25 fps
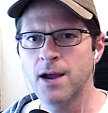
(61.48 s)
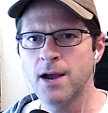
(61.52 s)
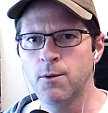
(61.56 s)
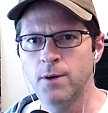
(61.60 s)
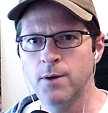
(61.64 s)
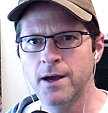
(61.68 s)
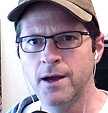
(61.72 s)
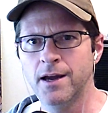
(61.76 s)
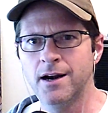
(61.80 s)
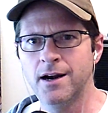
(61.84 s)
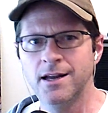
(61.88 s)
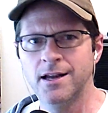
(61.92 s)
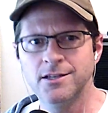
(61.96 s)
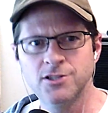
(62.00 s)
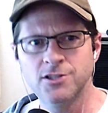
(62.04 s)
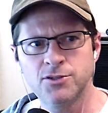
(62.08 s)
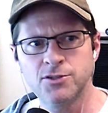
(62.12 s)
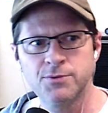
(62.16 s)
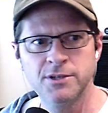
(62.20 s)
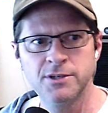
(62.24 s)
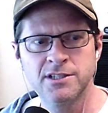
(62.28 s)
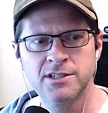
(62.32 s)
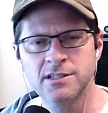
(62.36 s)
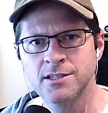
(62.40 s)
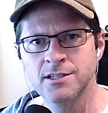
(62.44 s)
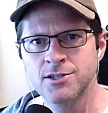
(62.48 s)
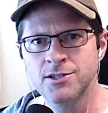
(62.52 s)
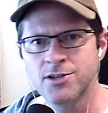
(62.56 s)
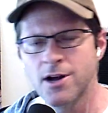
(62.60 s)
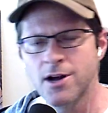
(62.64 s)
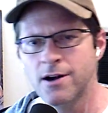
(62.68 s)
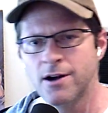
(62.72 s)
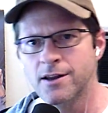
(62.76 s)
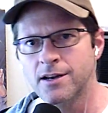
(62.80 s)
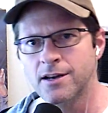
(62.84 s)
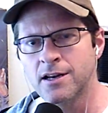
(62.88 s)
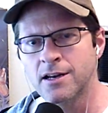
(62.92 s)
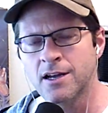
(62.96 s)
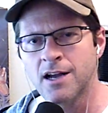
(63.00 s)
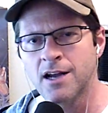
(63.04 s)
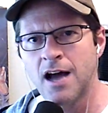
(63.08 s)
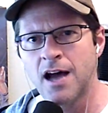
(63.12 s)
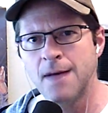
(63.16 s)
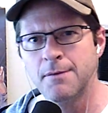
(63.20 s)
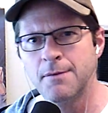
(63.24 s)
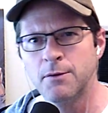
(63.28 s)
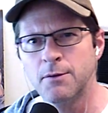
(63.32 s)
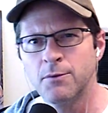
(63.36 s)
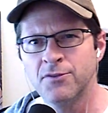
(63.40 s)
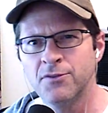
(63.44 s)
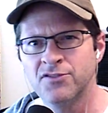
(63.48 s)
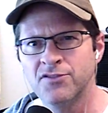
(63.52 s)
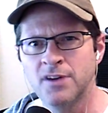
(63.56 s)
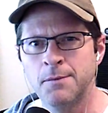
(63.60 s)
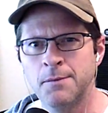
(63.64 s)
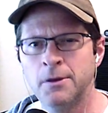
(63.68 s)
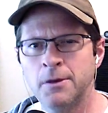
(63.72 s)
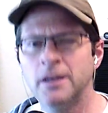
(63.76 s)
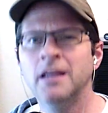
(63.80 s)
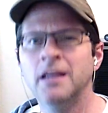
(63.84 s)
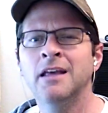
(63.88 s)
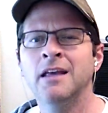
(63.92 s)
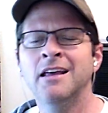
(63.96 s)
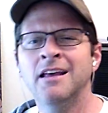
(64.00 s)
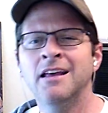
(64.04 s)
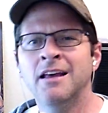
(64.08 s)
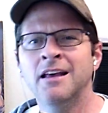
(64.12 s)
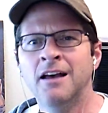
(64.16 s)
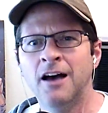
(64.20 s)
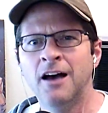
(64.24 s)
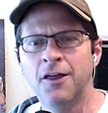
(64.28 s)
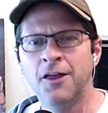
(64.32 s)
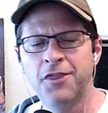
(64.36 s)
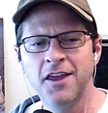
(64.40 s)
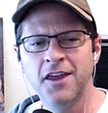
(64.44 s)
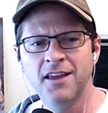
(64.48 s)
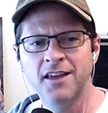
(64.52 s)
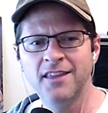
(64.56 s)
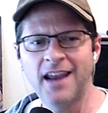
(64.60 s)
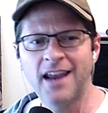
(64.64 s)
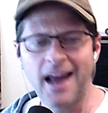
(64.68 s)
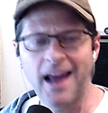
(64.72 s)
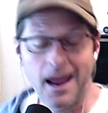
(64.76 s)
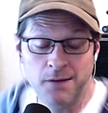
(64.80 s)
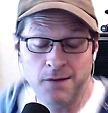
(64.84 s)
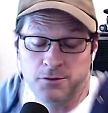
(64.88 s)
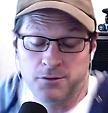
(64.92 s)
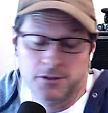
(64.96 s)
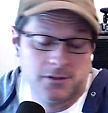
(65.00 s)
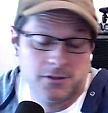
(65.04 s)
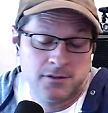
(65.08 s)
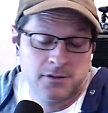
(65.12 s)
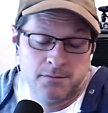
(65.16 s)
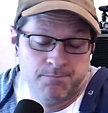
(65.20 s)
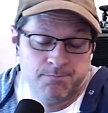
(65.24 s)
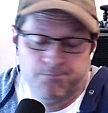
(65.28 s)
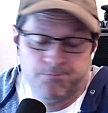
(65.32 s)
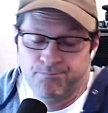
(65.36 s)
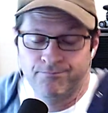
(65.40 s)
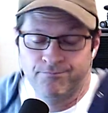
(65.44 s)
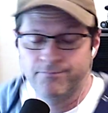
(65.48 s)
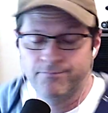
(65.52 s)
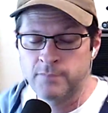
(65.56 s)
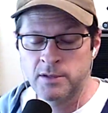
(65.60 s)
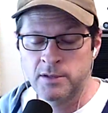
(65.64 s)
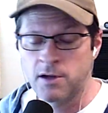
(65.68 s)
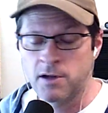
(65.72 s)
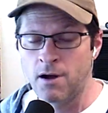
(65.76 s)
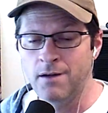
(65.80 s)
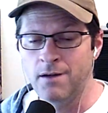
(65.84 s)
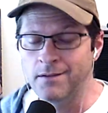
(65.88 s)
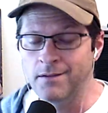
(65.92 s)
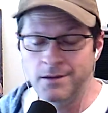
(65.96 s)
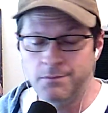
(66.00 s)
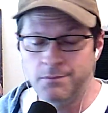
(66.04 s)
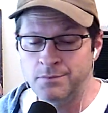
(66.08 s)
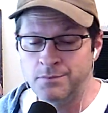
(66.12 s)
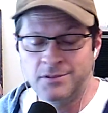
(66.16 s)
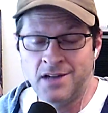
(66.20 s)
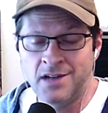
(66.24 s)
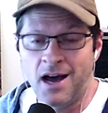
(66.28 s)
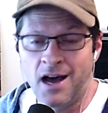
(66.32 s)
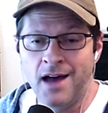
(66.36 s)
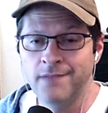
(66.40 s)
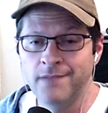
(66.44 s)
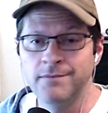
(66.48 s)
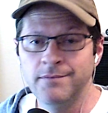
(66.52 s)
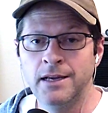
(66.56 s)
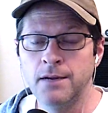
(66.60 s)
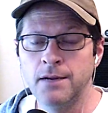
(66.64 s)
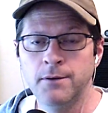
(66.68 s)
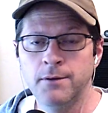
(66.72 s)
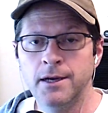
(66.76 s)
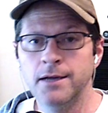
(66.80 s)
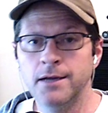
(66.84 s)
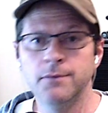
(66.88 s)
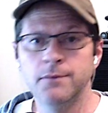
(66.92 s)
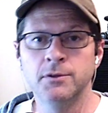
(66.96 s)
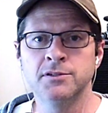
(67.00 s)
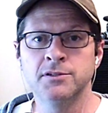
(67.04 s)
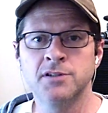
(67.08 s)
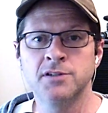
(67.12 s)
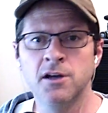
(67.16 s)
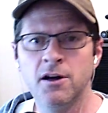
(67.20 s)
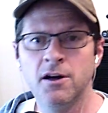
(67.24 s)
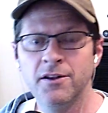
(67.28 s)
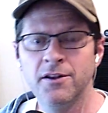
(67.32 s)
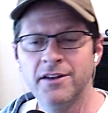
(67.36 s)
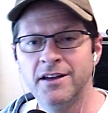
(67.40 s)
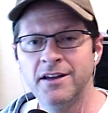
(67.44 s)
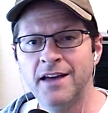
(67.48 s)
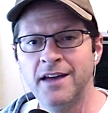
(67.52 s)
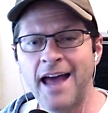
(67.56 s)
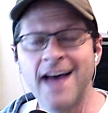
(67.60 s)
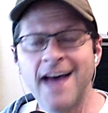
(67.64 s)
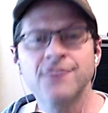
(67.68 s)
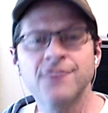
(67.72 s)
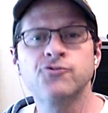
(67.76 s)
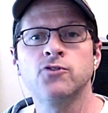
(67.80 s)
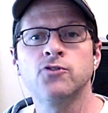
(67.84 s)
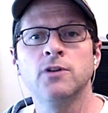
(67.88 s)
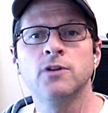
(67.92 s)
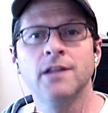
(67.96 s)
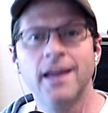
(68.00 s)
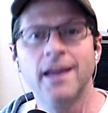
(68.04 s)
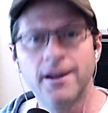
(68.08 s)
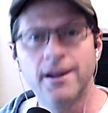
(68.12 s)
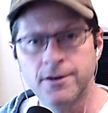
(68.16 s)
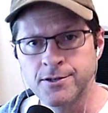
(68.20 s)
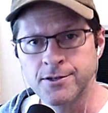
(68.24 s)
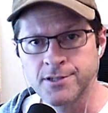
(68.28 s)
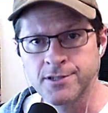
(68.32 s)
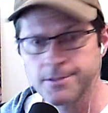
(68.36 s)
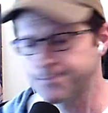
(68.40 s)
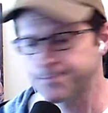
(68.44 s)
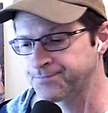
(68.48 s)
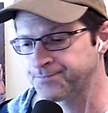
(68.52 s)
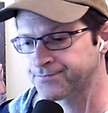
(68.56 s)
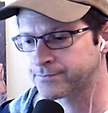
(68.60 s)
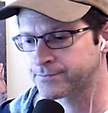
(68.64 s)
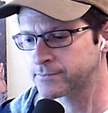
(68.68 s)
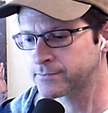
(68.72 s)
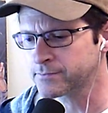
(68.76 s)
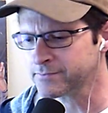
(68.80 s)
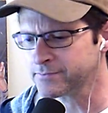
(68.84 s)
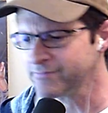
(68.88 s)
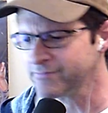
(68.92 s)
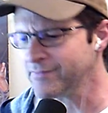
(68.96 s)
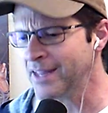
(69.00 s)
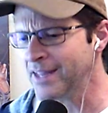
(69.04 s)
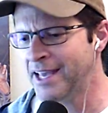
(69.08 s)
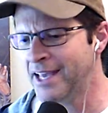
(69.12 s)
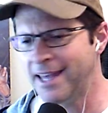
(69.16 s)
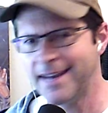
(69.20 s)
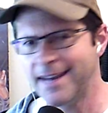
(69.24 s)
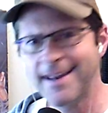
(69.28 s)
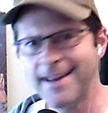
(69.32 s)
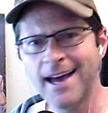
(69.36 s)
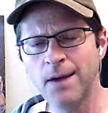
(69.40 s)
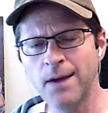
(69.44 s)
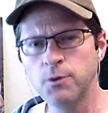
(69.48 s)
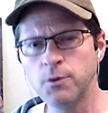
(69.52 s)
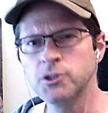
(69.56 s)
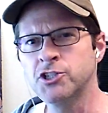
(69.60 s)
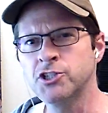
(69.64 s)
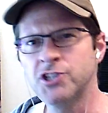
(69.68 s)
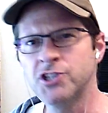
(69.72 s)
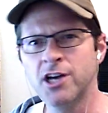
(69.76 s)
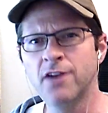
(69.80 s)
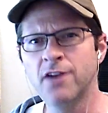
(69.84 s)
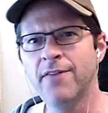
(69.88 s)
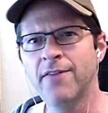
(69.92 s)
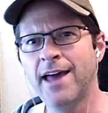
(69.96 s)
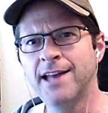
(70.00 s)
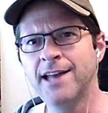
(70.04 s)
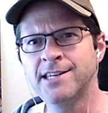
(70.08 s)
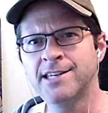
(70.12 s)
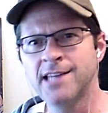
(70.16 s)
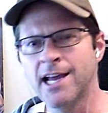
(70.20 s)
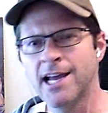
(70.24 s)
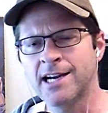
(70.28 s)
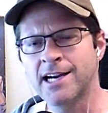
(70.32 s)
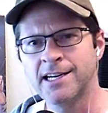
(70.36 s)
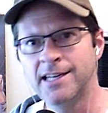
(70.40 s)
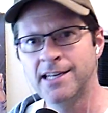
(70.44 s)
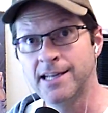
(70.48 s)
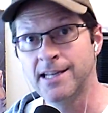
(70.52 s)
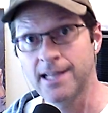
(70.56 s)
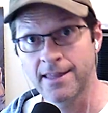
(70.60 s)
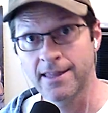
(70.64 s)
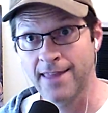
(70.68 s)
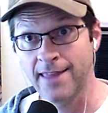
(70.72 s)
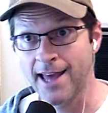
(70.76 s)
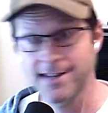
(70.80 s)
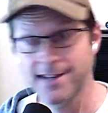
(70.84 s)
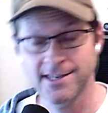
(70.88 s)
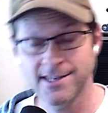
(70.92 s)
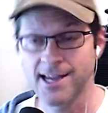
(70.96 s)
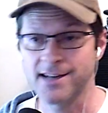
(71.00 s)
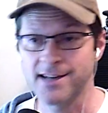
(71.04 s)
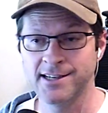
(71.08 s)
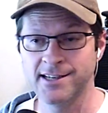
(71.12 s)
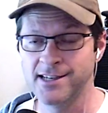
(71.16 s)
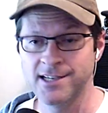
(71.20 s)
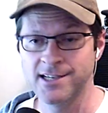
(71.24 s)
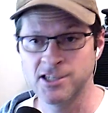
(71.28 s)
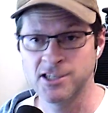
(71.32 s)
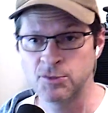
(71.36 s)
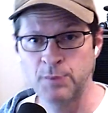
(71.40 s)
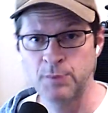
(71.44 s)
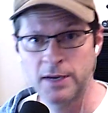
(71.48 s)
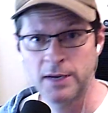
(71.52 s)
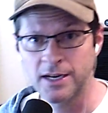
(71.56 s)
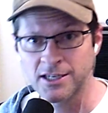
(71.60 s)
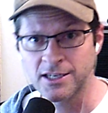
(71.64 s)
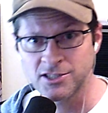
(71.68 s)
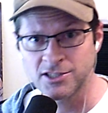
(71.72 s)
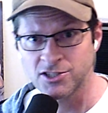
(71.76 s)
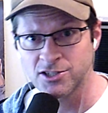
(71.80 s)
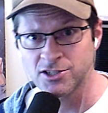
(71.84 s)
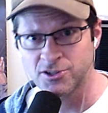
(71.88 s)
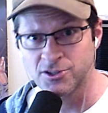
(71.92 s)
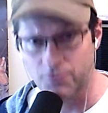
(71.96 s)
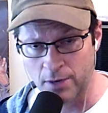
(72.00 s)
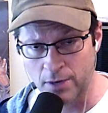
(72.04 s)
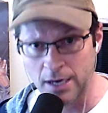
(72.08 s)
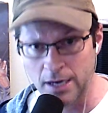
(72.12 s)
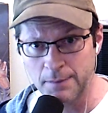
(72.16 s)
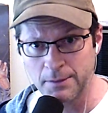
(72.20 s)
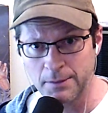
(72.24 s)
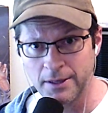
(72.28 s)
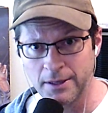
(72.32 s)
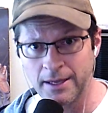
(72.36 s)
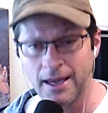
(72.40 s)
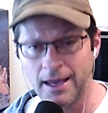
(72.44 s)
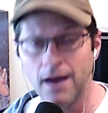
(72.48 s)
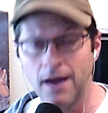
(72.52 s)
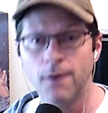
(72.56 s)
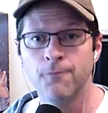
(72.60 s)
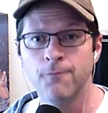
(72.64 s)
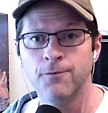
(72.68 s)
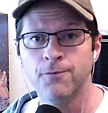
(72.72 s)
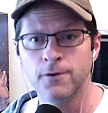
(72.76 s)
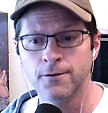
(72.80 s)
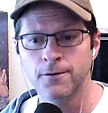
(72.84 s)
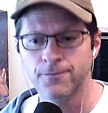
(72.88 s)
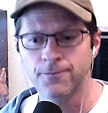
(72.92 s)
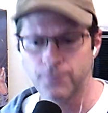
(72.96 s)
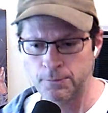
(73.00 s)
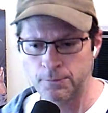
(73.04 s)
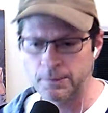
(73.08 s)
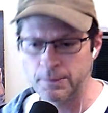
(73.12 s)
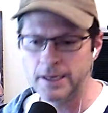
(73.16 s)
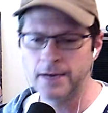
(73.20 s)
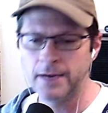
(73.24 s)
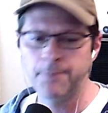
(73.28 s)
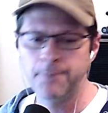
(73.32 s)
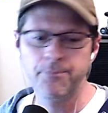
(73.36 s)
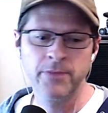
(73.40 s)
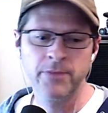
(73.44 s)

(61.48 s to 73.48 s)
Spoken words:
when, and I just recently shared it in a comment with someone. A thing that I was taught was called Astral Letters, and I will share that technique. That technique has been extremely helpful for me.